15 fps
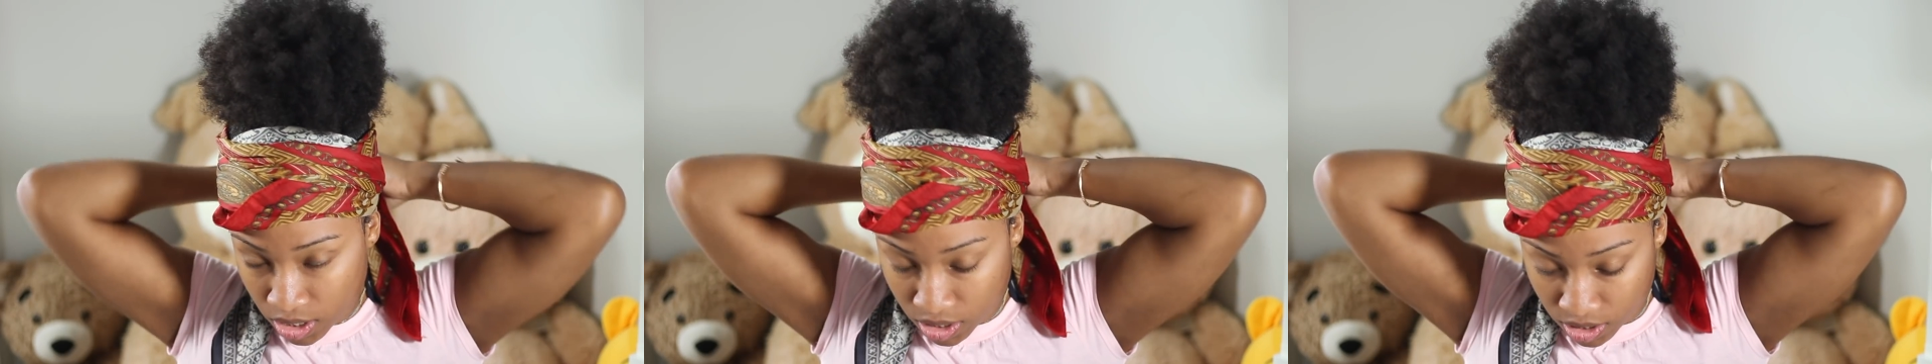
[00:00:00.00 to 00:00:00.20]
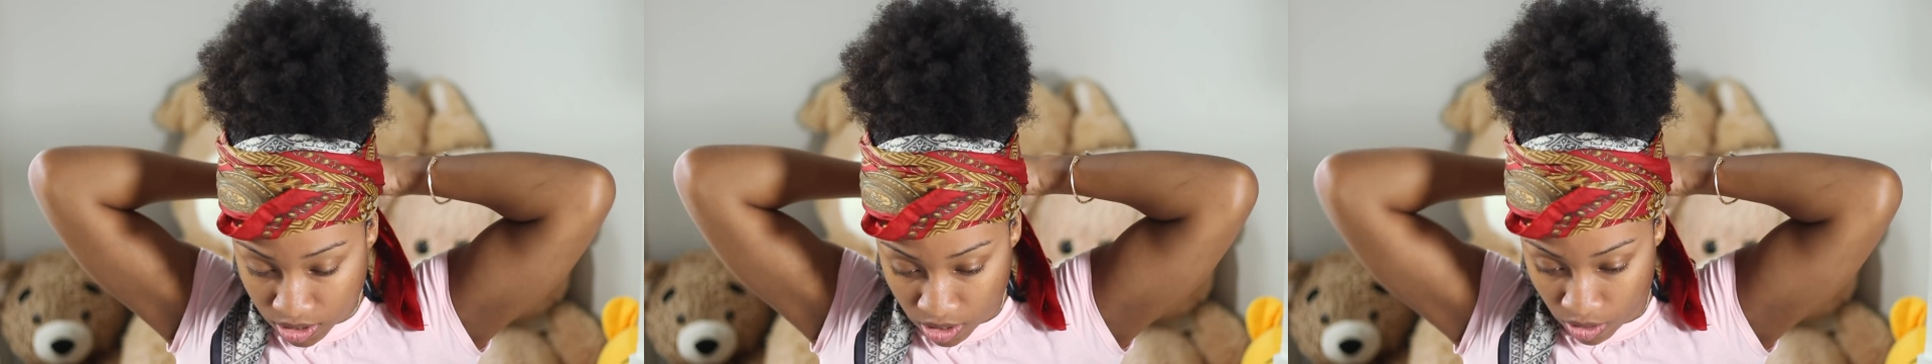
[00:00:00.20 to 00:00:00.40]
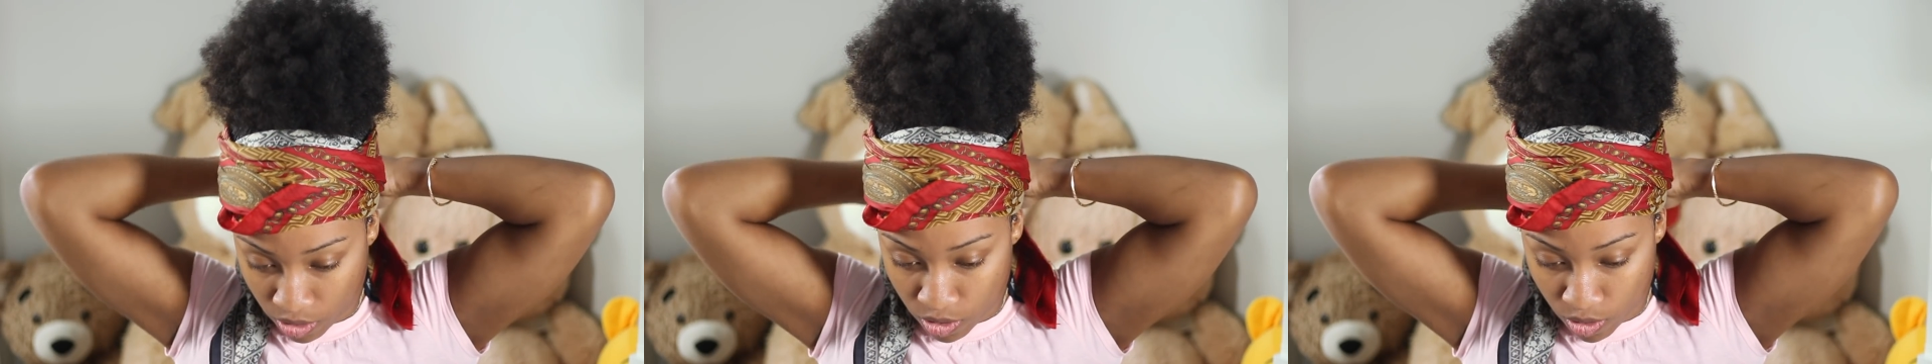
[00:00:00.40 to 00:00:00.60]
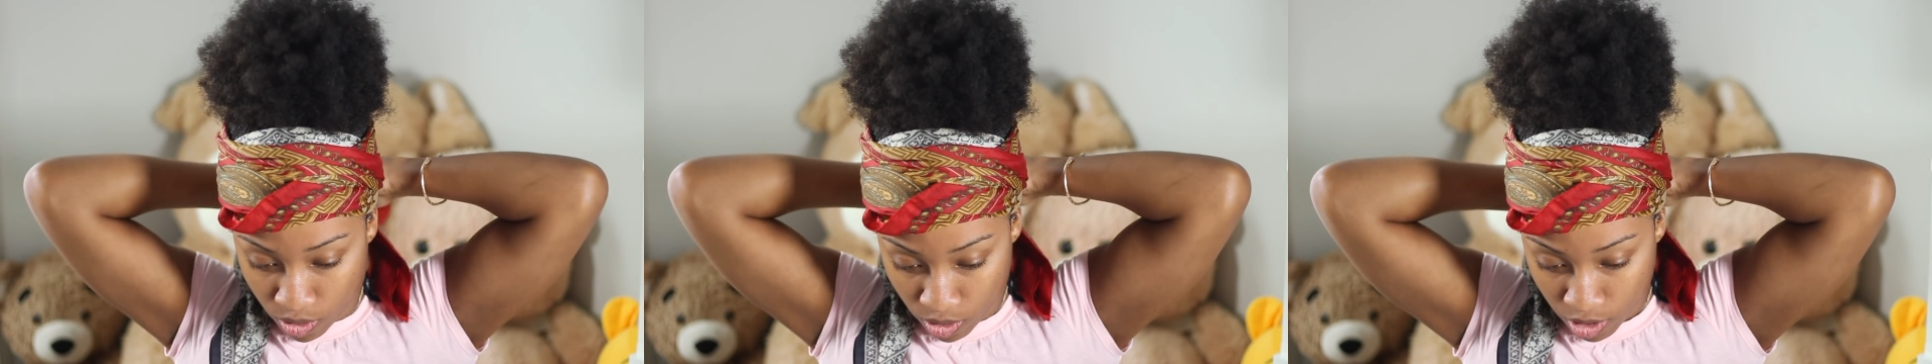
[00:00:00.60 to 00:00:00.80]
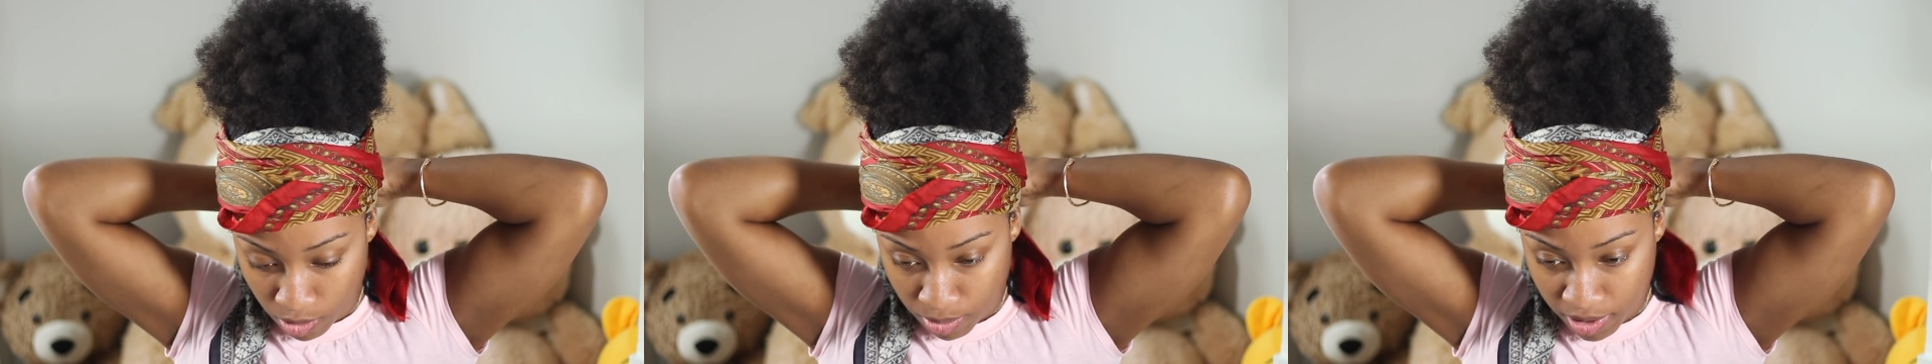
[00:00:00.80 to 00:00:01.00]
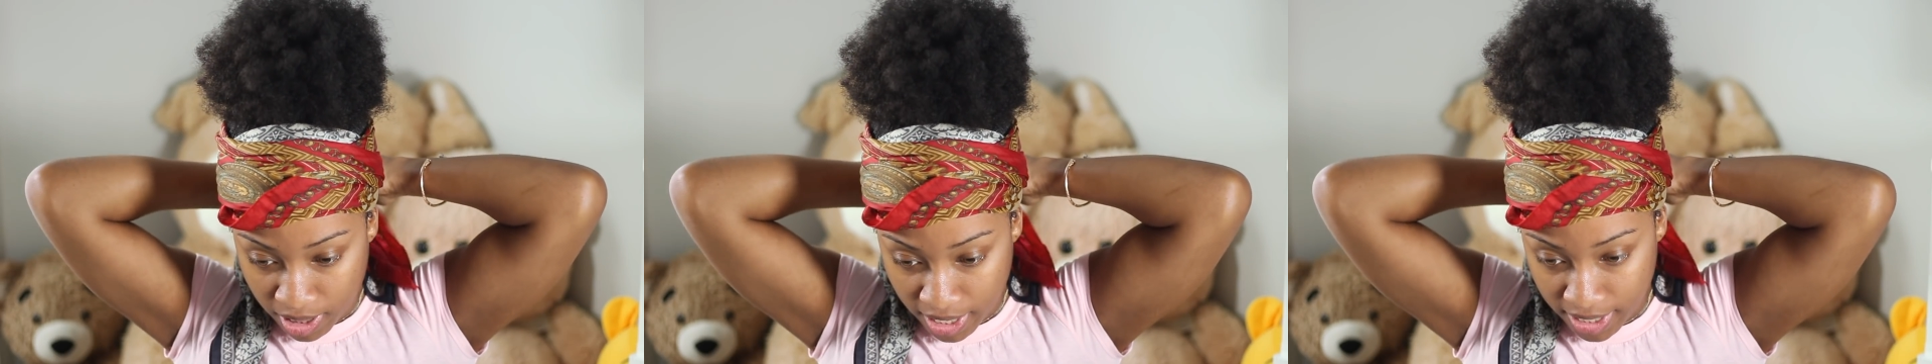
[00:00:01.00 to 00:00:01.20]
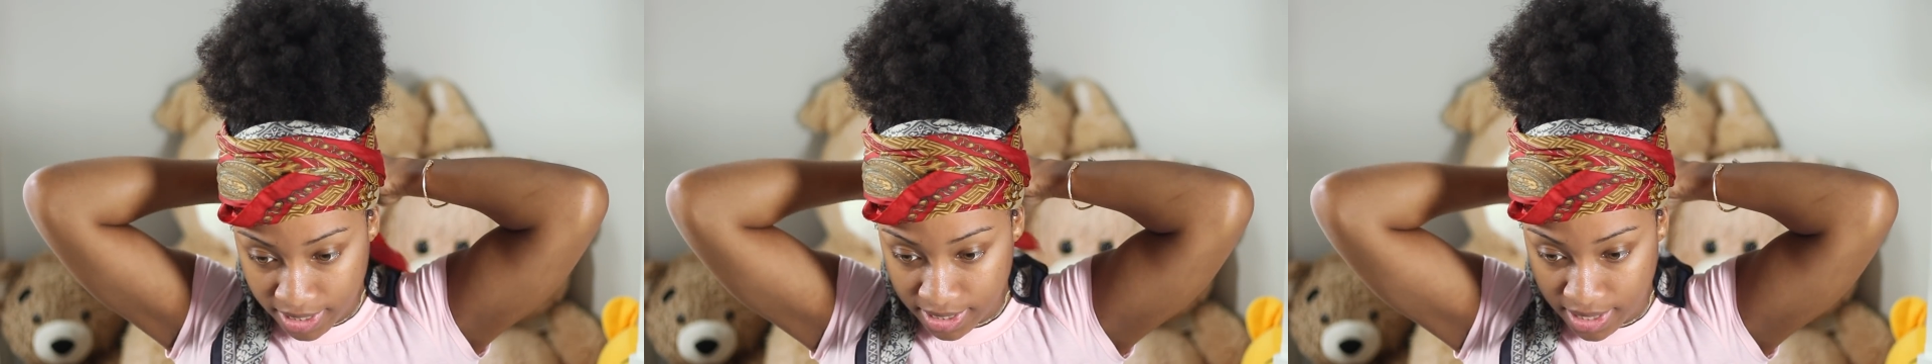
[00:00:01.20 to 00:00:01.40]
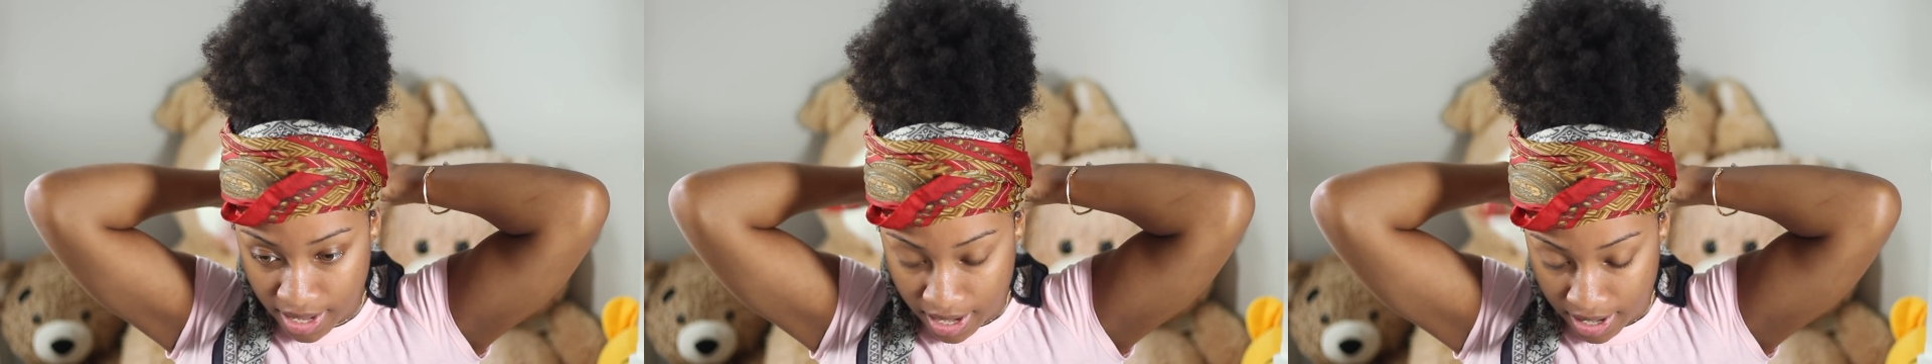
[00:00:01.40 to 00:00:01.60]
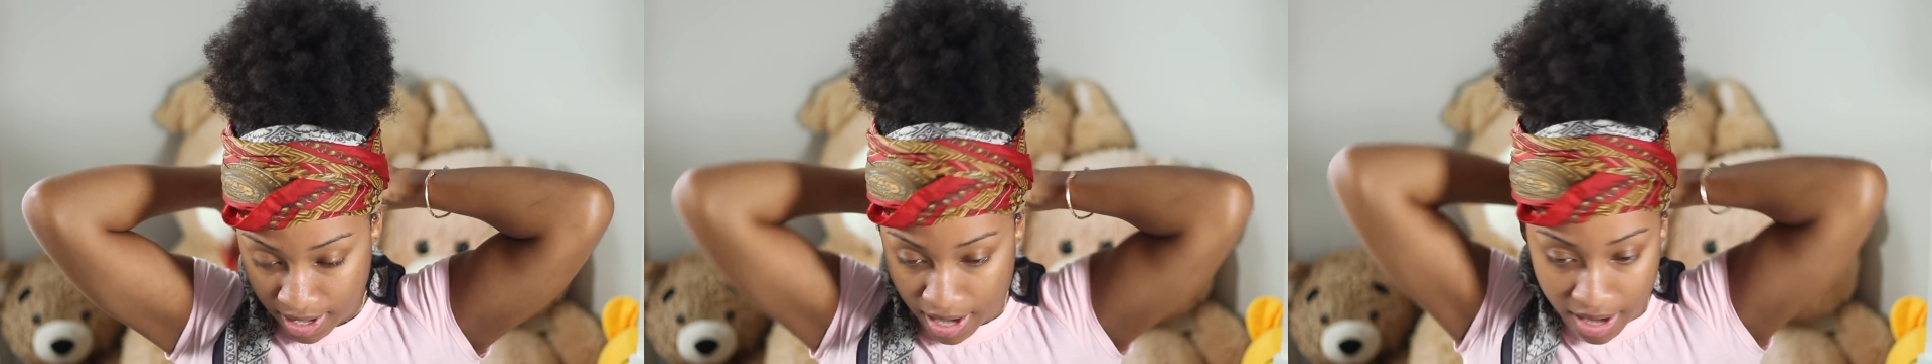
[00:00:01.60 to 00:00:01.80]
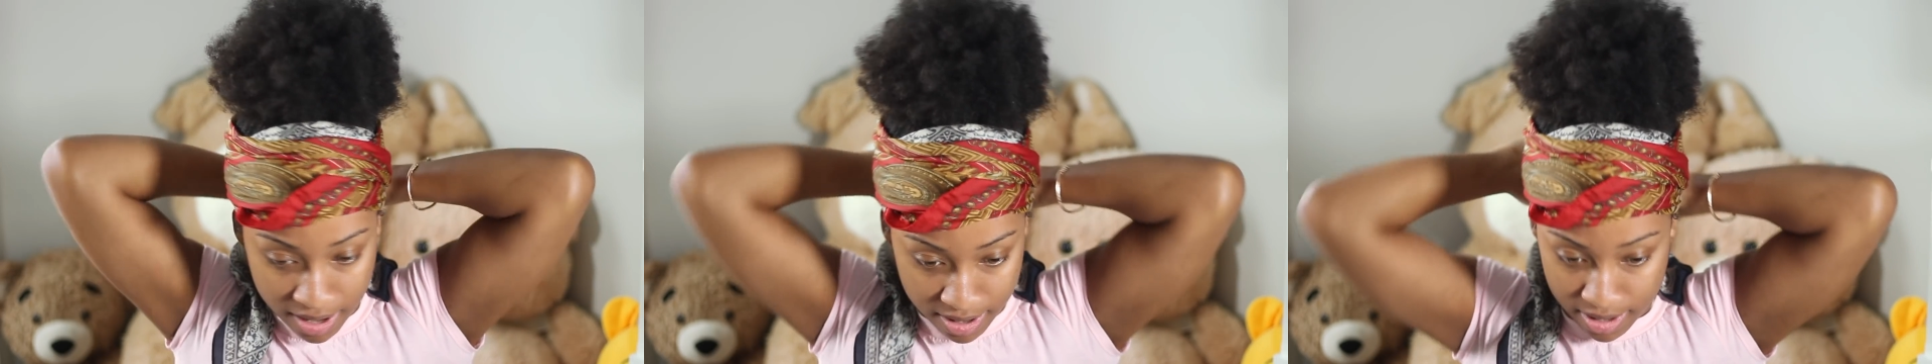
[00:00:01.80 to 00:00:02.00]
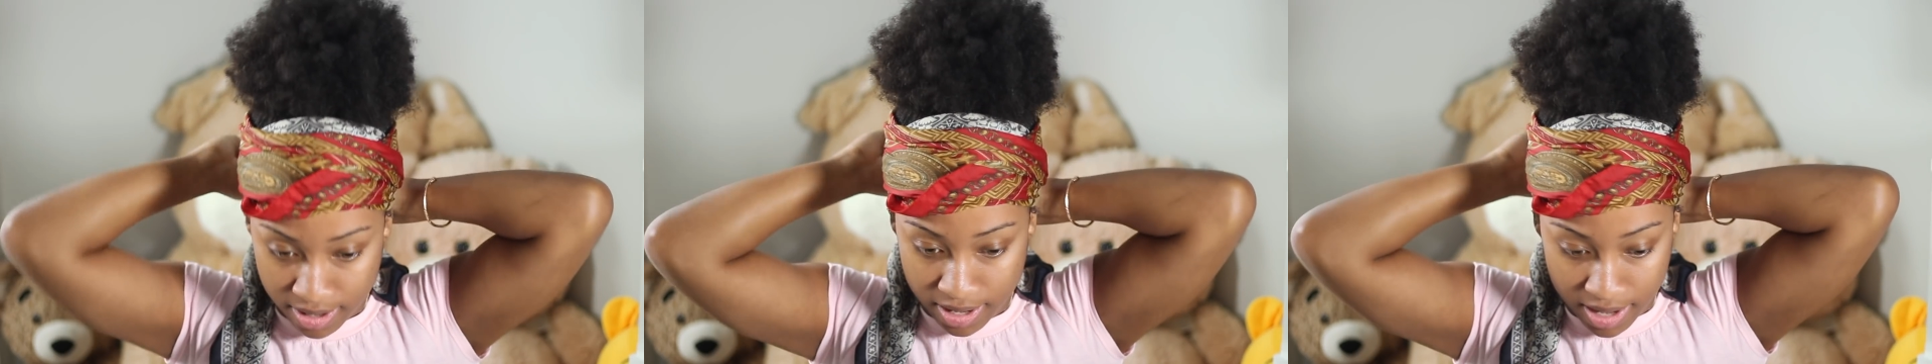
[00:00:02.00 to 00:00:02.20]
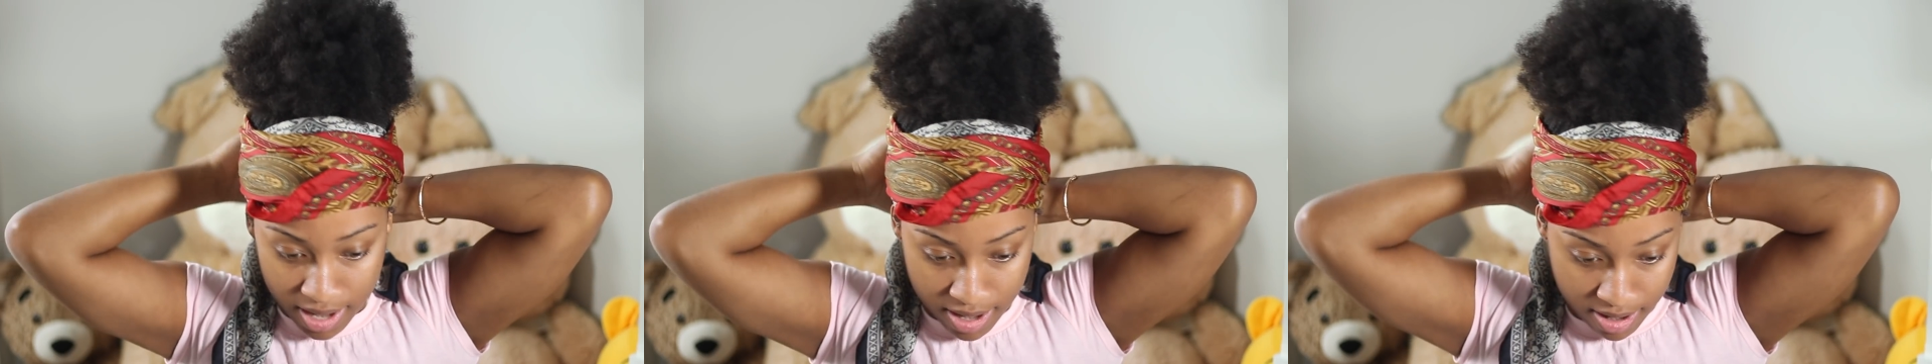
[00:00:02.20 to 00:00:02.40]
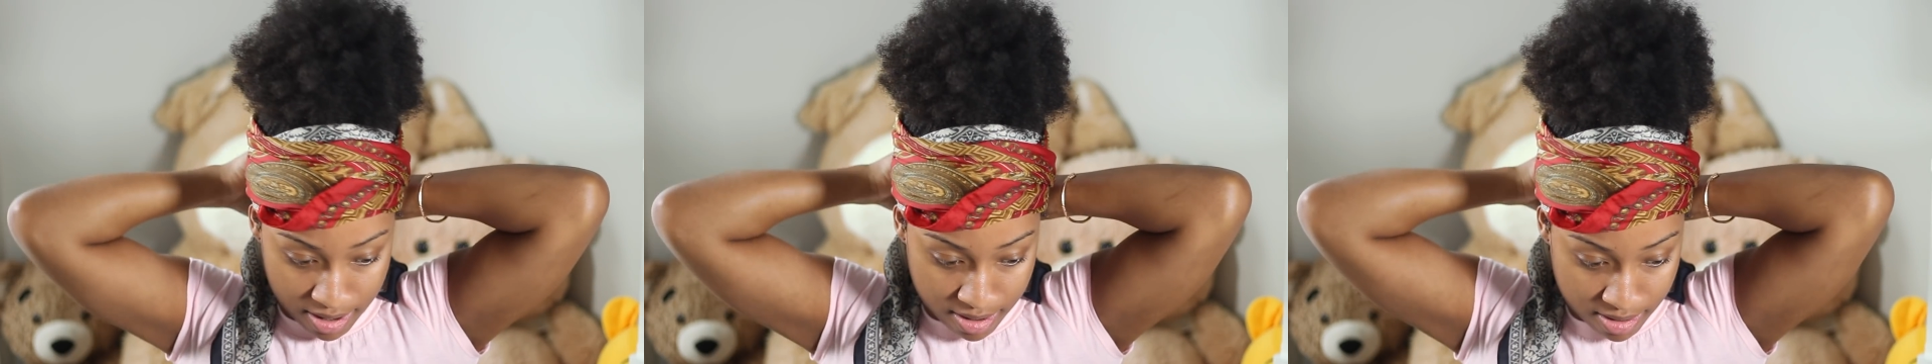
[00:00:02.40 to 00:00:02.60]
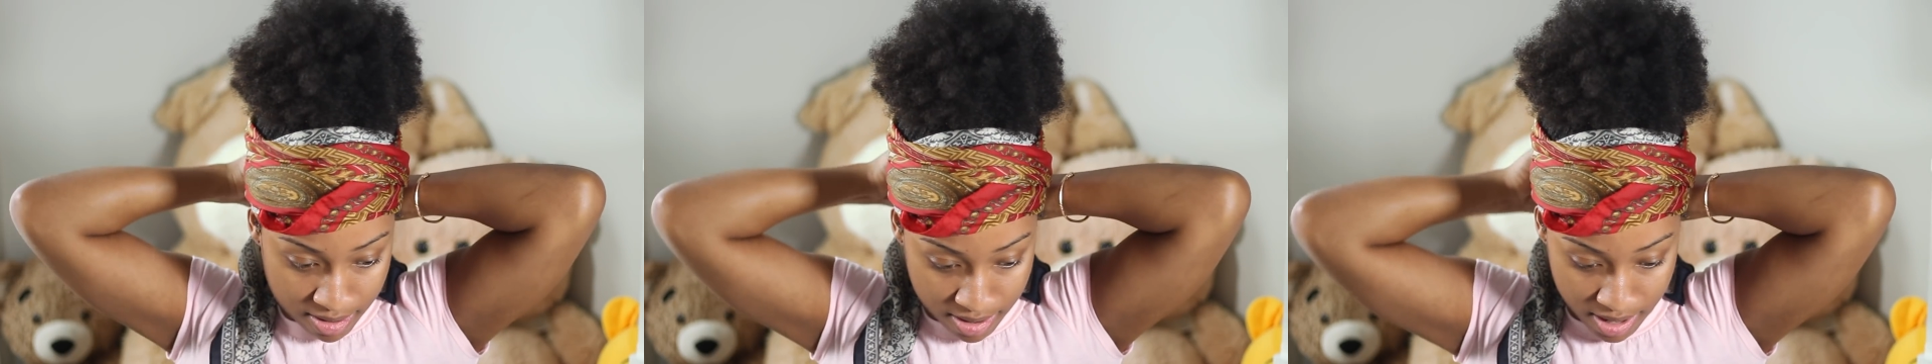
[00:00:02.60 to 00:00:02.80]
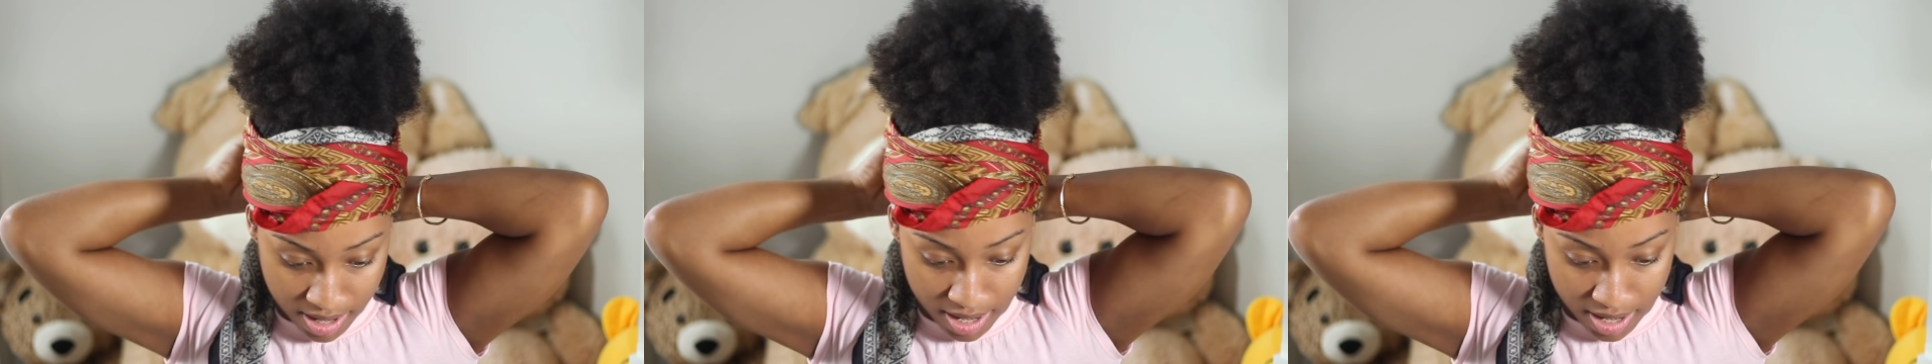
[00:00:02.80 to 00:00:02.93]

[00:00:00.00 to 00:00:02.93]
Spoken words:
So you are going to place that knot again